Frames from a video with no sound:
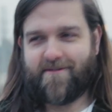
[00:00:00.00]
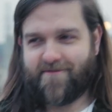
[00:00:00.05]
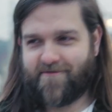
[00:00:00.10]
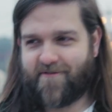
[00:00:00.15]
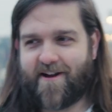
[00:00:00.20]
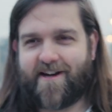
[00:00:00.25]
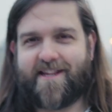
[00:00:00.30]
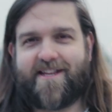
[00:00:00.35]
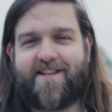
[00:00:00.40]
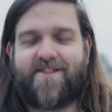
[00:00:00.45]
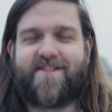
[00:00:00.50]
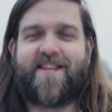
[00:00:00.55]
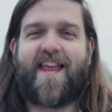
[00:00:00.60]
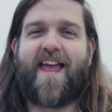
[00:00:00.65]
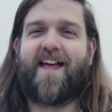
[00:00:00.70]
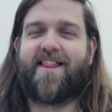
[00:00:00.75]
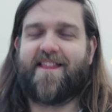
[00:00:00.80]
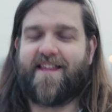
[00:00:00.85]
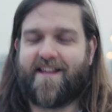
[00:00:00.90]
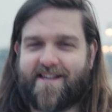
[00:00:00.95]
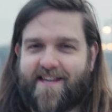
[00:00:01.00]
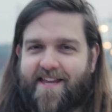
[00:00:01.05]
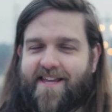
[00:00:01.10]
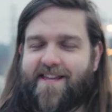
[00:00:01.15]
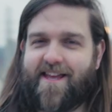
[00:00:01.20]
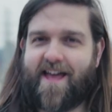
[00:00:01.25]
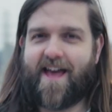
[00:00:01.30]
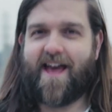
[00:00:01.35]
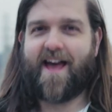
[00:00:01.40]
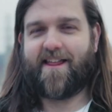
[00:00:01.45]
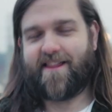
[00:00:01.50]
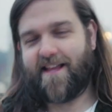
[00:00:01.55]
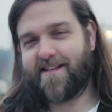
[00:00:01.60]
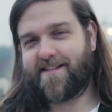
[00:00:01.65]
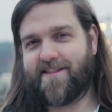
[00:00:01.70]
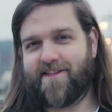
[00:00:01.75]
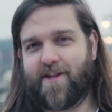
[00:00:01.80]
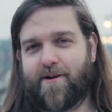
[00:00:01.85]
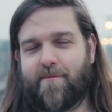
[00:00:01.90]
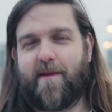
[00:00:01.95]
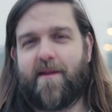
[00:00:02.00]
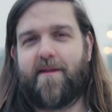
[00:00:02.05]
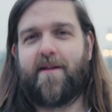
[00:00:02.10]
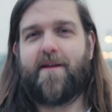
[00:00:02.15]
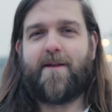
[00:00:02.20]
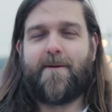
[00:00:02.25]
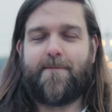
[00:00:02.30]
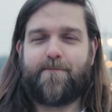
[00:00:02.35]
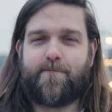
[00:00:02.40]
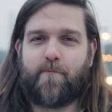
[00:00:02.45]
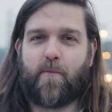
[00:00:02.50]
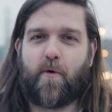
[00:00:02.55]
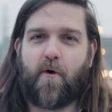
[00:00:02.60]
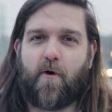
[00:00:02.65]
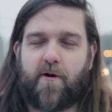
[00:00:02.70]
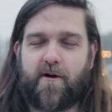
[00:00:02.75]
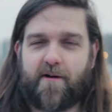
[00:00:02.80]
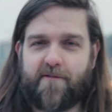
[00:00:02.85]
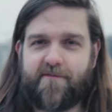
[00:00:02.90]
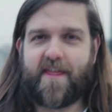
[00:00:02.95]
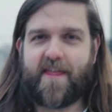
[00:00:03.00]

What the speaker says: finding good talent, that's a little bit more of